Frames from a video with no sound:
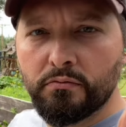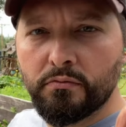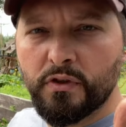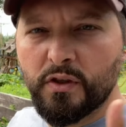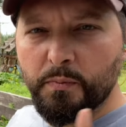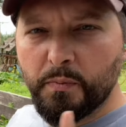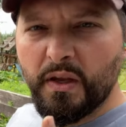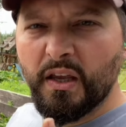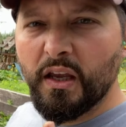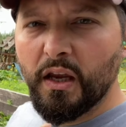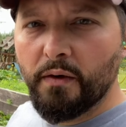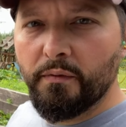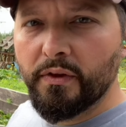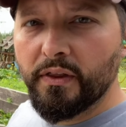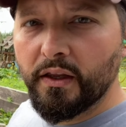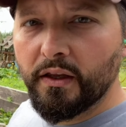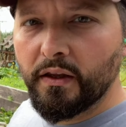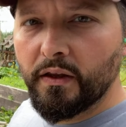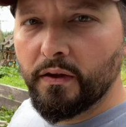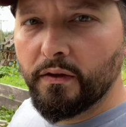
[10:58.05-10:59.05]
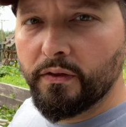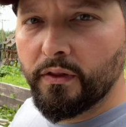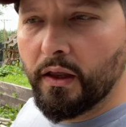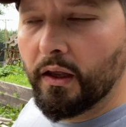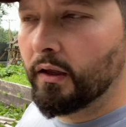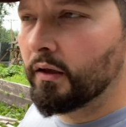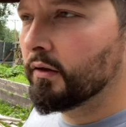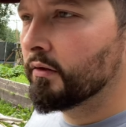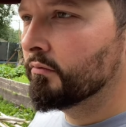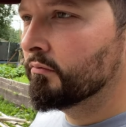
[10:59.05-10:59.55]
speak everything that you
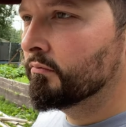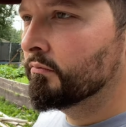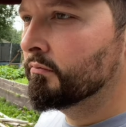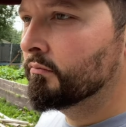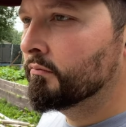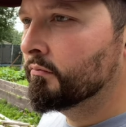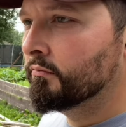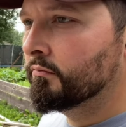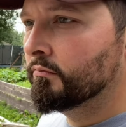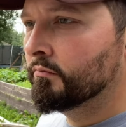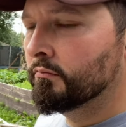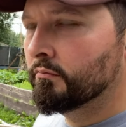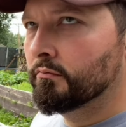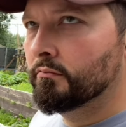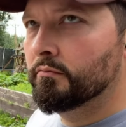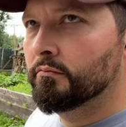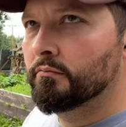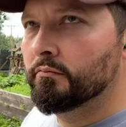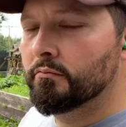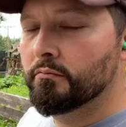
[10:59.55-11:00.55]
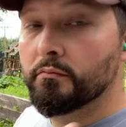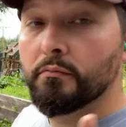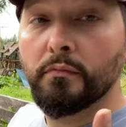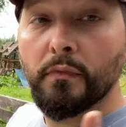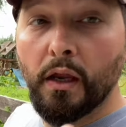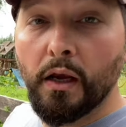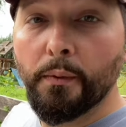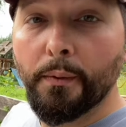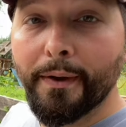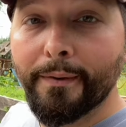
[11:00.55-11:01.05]
think,
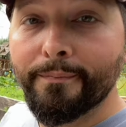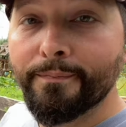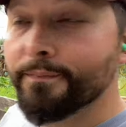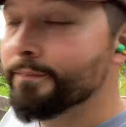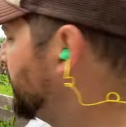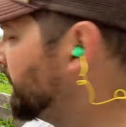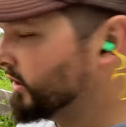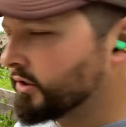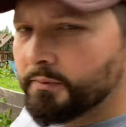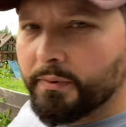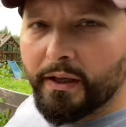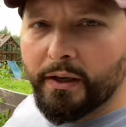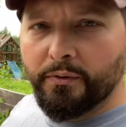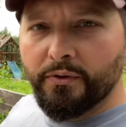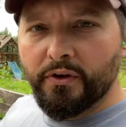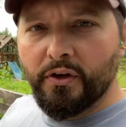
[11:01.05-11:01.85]
Anyway, I was playing with the